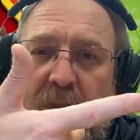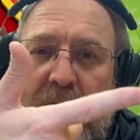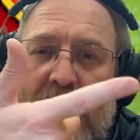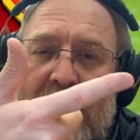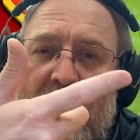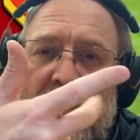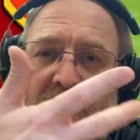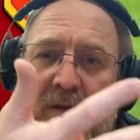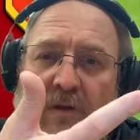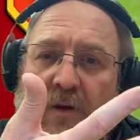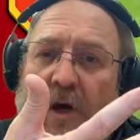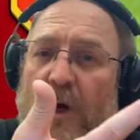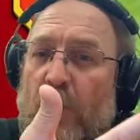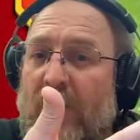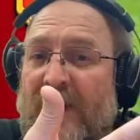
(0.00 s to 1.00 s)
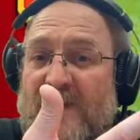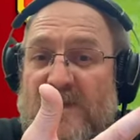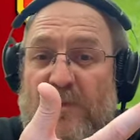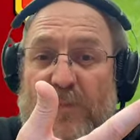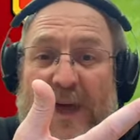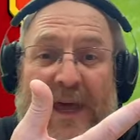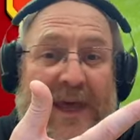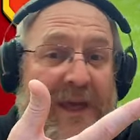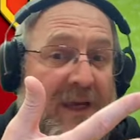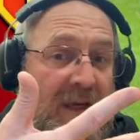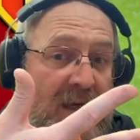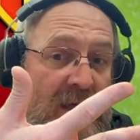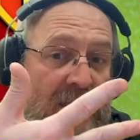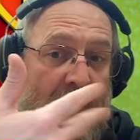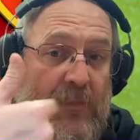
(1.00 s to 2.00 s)
And then the third one is a
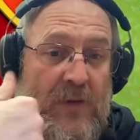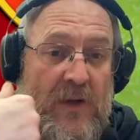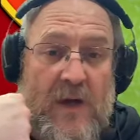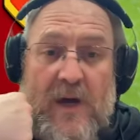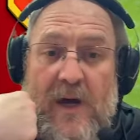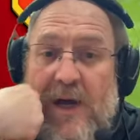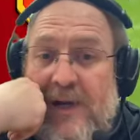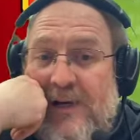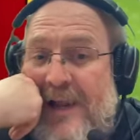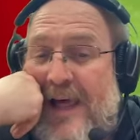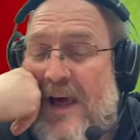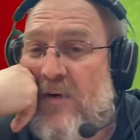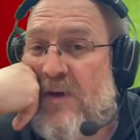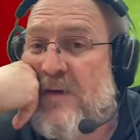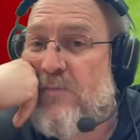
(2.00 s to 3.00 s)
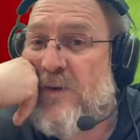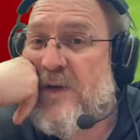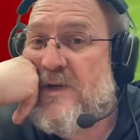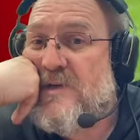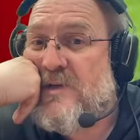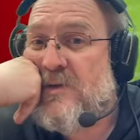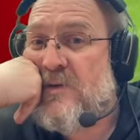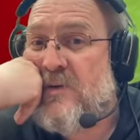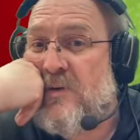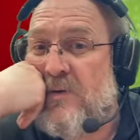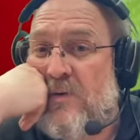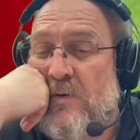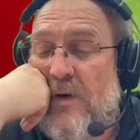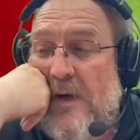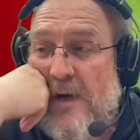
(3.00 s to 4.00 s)
painkiller, allowing me
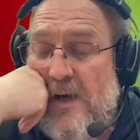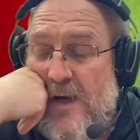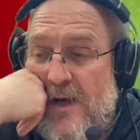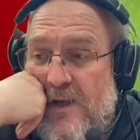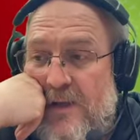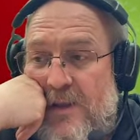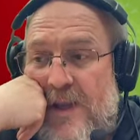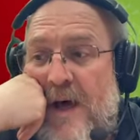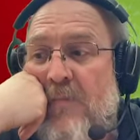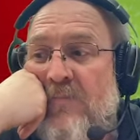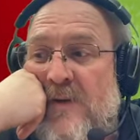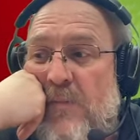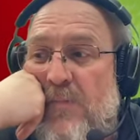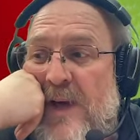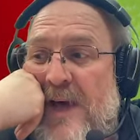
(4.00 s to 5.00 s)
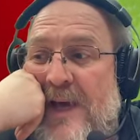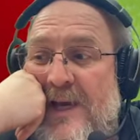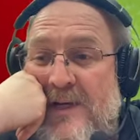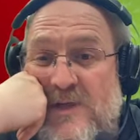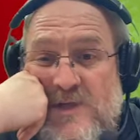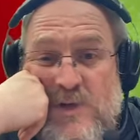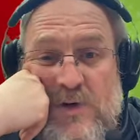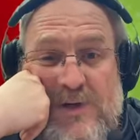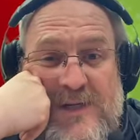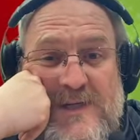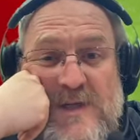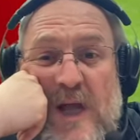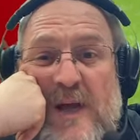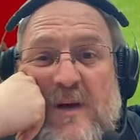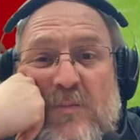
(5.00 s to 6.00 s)
to numb the pain so at
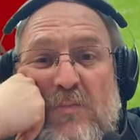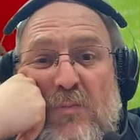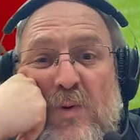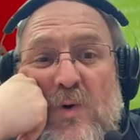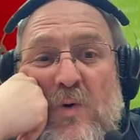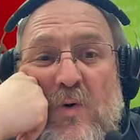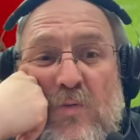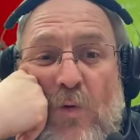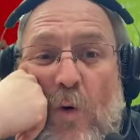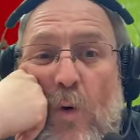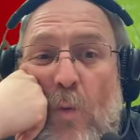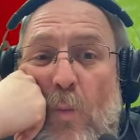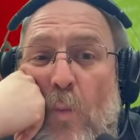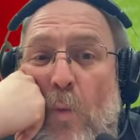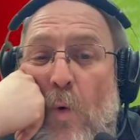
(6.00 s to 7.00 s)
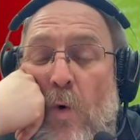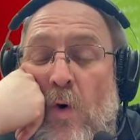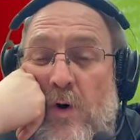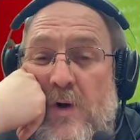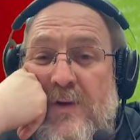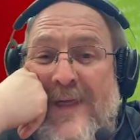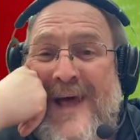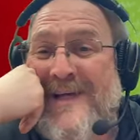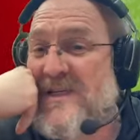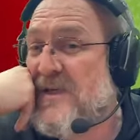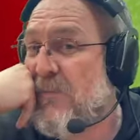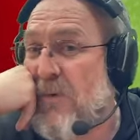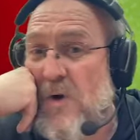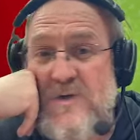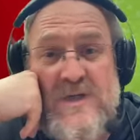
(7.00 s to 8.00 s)
least I can move or walk. That's
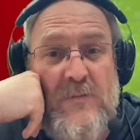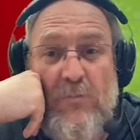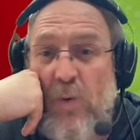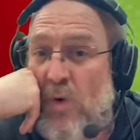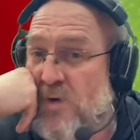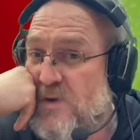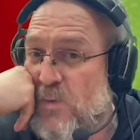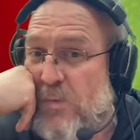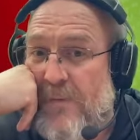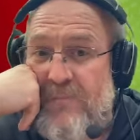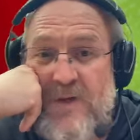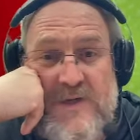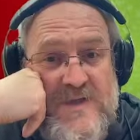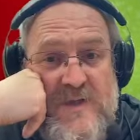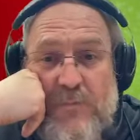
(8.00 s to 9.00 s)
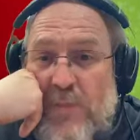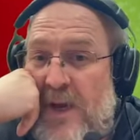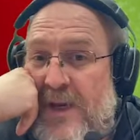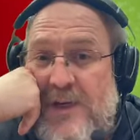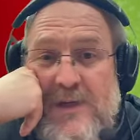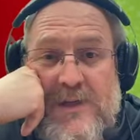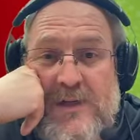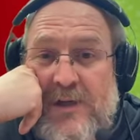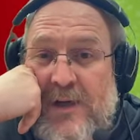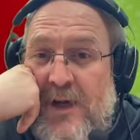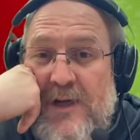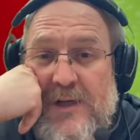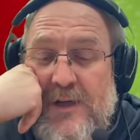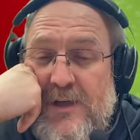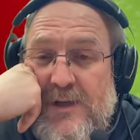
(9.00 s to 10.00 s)
the most important one. It's the painkiller.
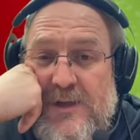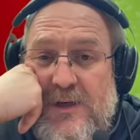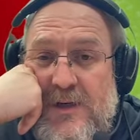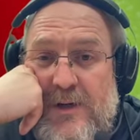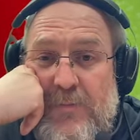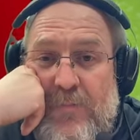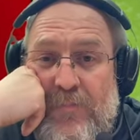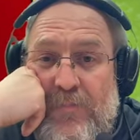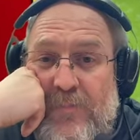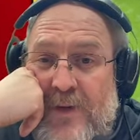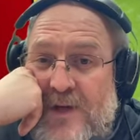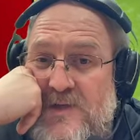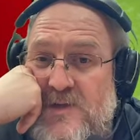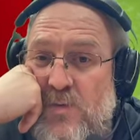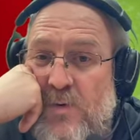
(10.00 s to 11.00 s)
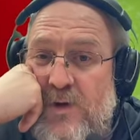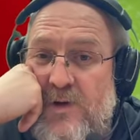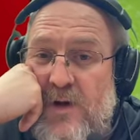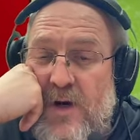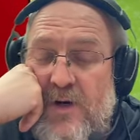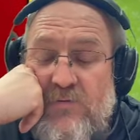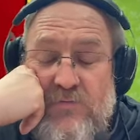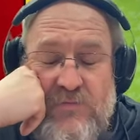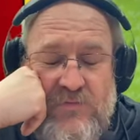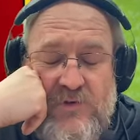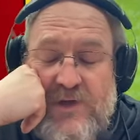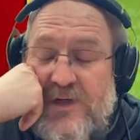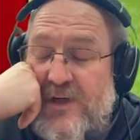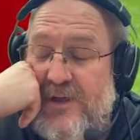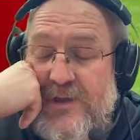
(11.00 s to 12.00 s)
That's the one that I
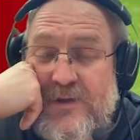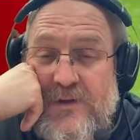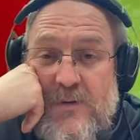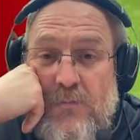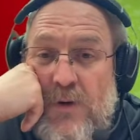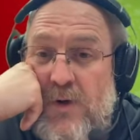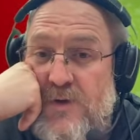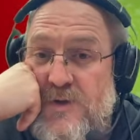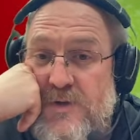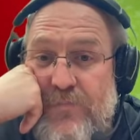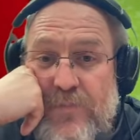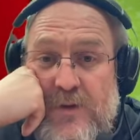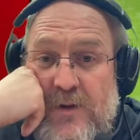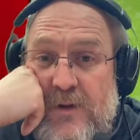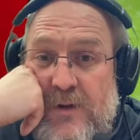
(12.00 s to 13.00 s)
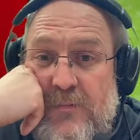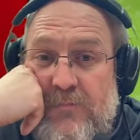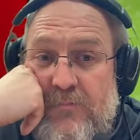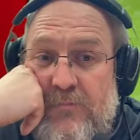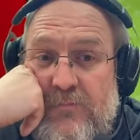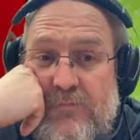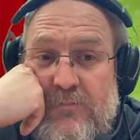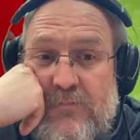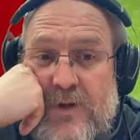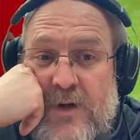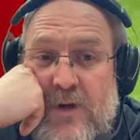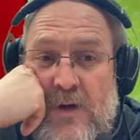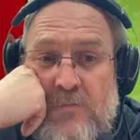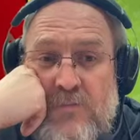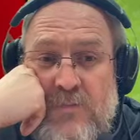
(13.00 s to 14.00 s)
really need the most,
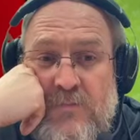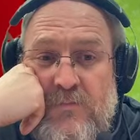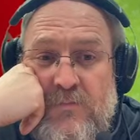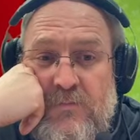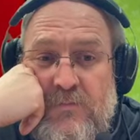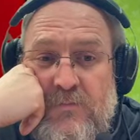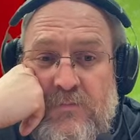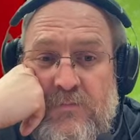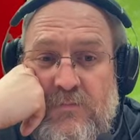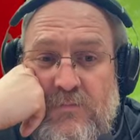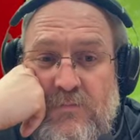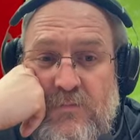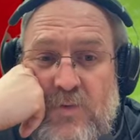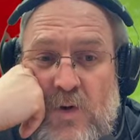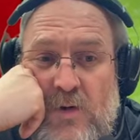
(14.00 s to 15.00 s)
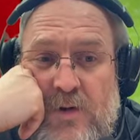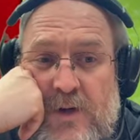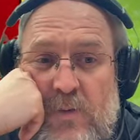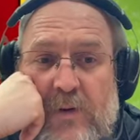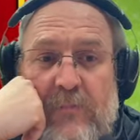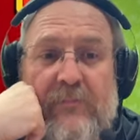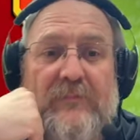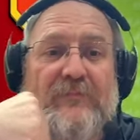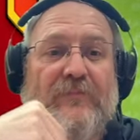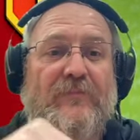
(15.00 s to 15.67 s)
and I'm on that one.